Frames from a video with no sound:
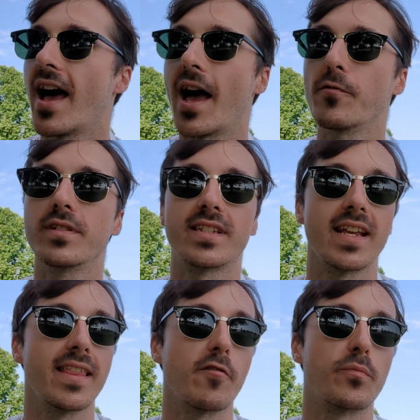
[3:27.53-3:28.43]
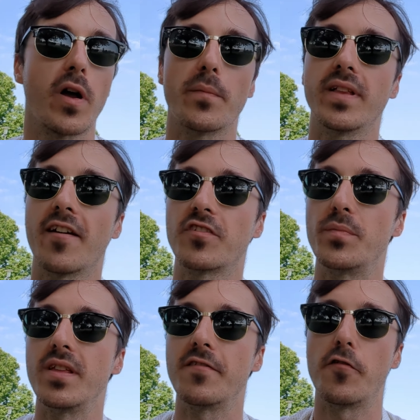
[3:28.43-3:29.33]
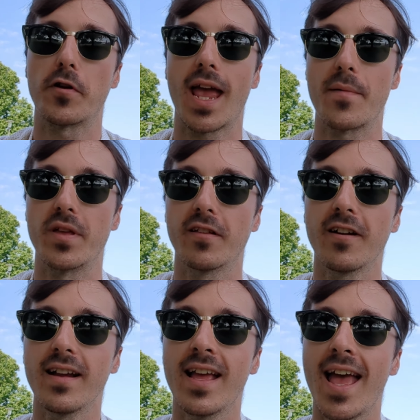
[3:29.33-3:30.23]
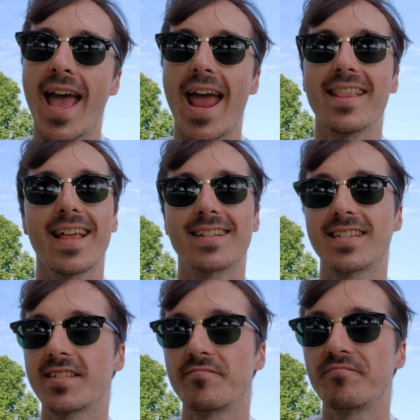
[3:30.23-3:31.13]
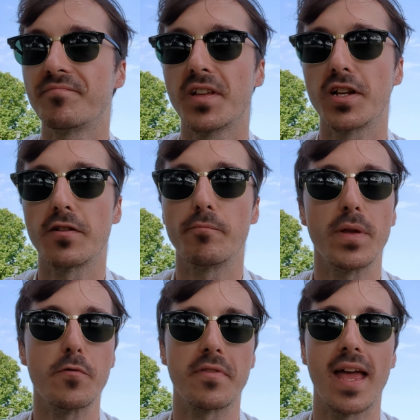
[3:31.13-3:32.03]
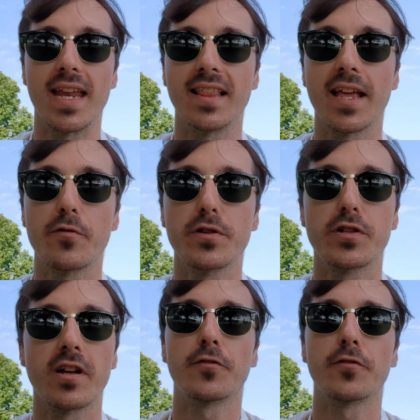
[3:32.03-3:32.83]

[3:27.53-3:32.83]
I would say that would probably have to be the vocabulary, and that's going to be with any language.